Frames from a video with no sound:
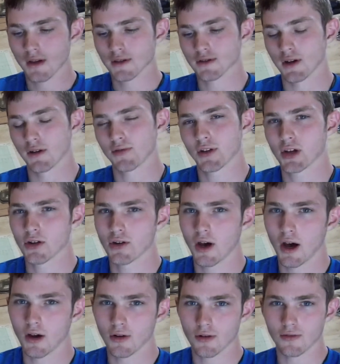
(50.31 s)
So I figured
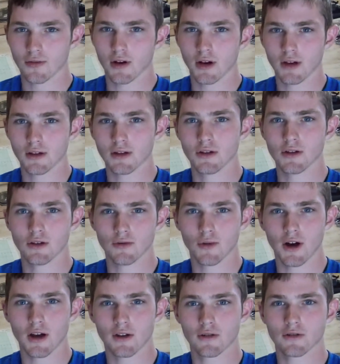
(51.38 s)
I would find the
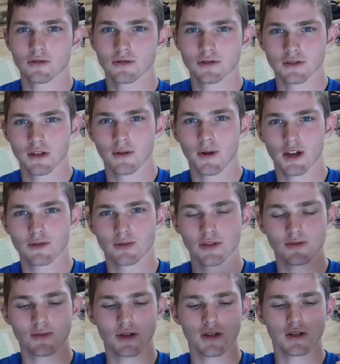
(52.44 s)
y equals mx
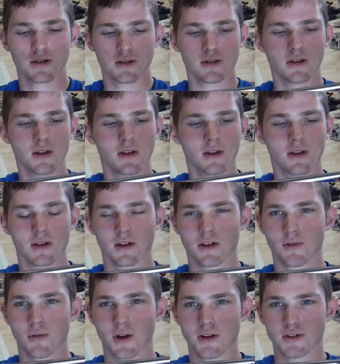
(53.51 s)
plus b
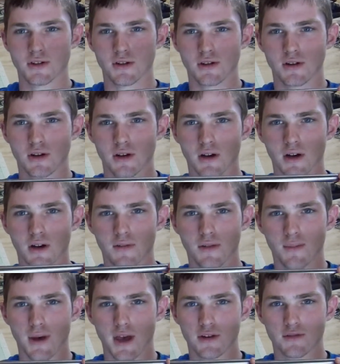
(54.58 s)
equation of
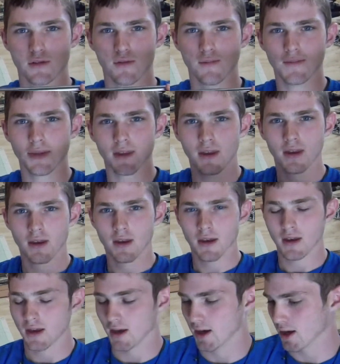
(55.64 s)
the mandrel,
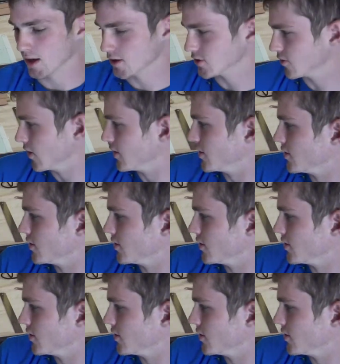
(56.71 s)
and so I